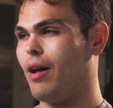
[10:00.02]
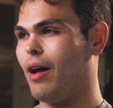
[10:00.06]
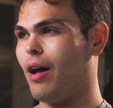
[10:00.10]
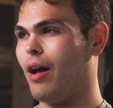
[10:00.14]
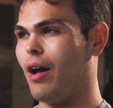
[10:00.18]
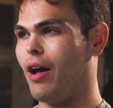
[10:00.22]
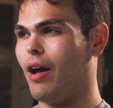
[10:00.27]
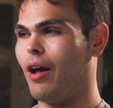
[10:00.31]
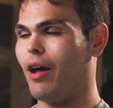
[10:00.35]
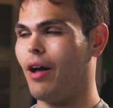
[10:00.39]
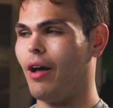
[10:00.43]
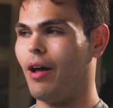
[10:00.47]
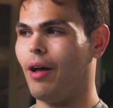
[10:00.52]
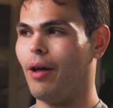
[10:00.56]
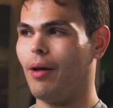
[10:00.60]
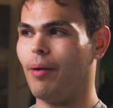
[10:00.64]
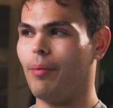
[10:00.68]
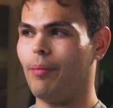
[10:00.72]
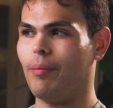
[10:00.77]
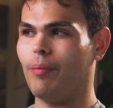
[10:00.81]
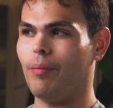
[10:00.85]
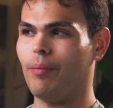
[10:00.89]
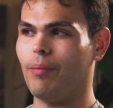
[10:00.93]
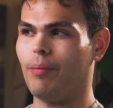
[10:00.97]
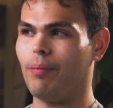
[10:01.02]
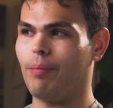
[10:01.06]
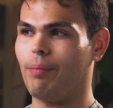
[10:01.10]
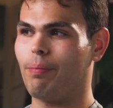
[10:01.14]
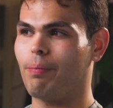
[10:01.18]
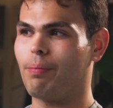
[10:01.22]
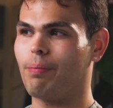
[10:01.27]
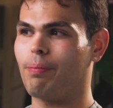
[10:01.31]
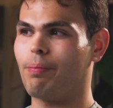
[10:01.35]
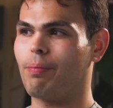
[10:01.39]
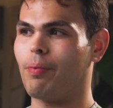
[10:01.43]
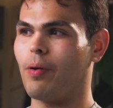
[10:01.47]

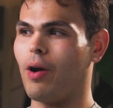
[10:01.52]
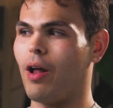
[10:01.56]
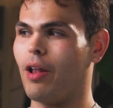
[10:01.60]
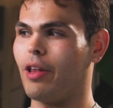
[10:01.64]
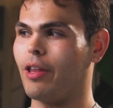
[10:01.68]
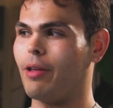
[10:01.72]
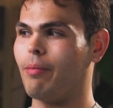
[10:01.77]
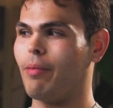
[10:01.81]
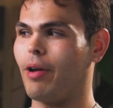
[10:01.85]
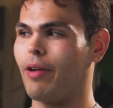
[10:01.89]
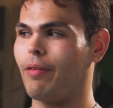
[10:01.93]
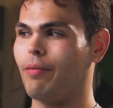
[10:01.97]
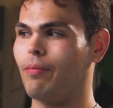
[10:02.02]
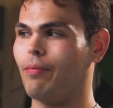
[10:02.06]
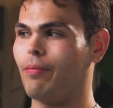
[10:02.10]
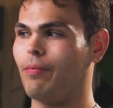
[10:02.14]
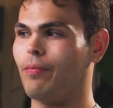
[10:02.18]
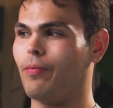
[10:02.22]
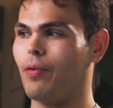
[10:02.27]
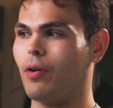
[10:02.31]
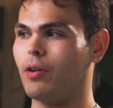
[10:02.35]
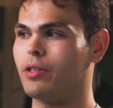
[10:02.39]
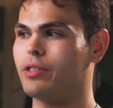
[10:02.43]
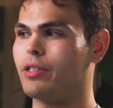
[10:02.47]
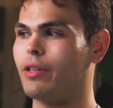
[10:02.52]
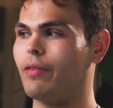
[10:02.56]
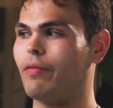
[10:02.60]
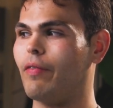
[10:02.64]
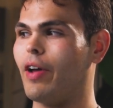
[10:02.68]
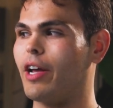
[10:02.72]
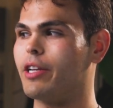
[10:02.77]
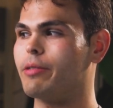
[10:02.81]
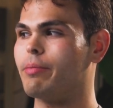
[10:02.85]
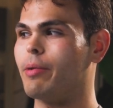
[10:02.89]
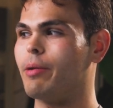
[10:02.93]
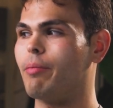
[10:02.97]
Probably my first
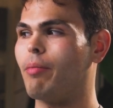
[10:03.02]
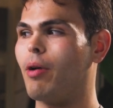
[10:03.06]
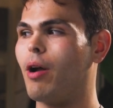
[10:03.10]
investment